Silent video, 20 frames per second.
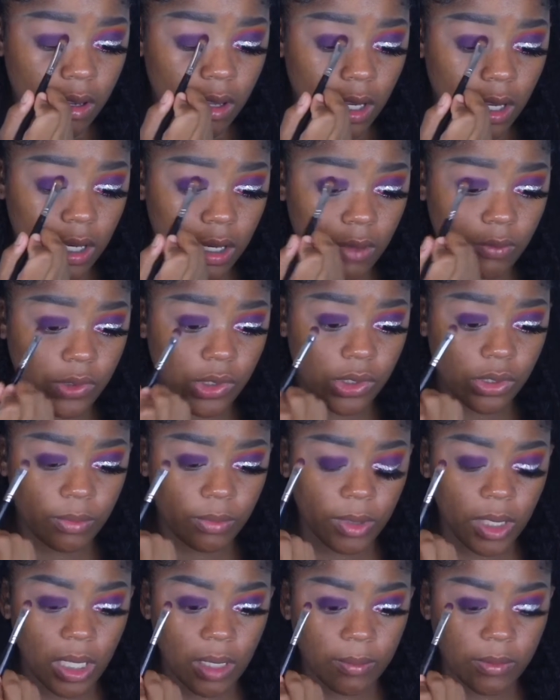And I want you to
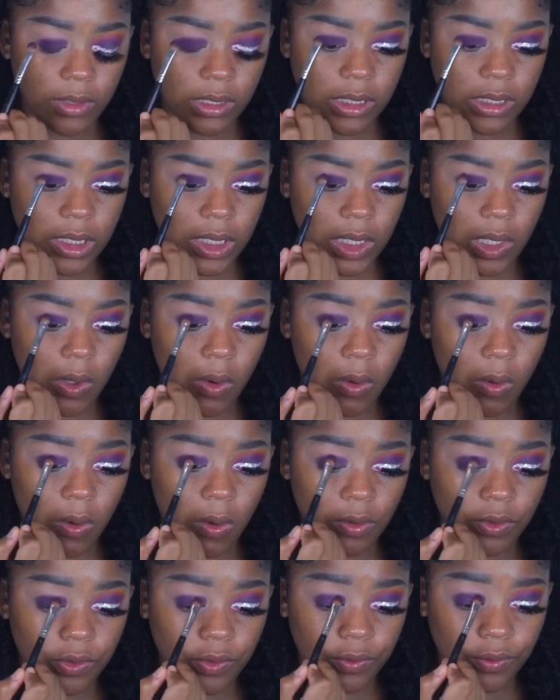be able to see
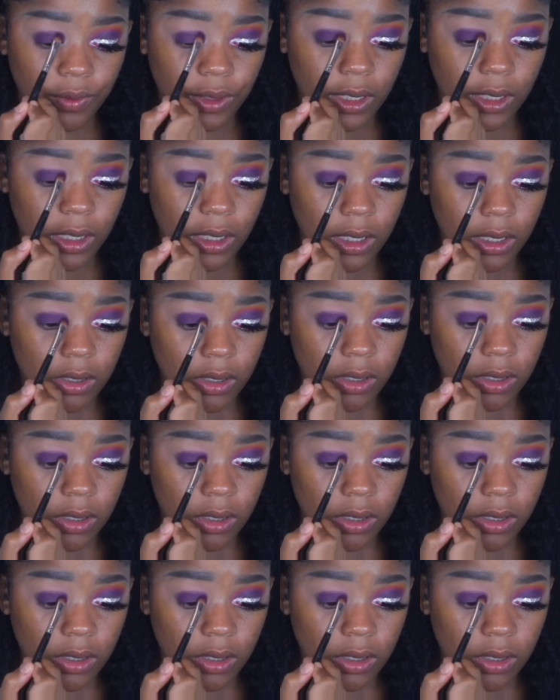all 3.